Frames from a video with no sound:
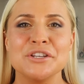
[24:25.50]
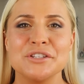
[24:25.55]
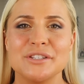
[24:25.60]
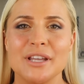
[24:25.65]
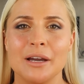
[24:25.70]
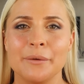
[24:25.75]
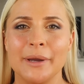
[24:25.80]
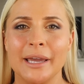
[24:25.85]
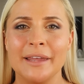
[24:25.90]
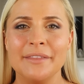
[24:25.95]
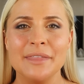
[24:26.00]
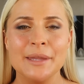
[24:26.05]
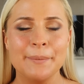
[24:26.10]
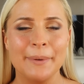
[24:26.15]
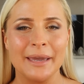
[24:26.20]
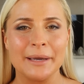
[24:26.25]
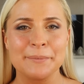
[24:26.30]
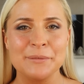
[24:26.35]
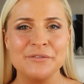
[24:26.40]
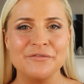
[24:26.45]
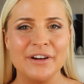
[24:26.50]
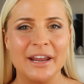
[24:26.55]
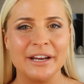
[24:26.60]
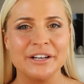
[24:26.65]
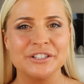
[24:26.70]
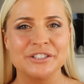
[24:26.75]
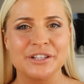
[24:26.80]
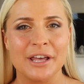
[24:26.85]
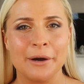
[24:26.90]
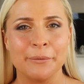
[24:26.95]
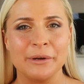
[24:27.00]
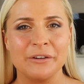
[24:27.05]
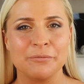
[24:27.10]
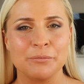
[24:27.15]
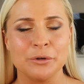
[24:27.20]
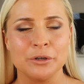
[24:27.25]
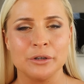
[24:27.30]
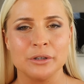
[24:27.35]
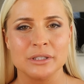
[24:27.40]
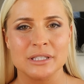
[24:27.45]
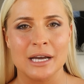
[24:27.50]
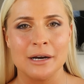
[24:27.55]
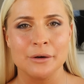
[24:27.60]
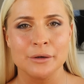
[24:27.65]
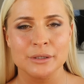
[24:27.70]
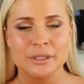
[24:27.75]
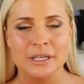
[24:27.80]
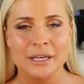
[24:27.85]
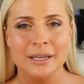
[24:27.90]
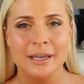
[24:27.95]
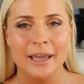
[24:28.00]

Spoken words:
So in the pigment range that we've brought out,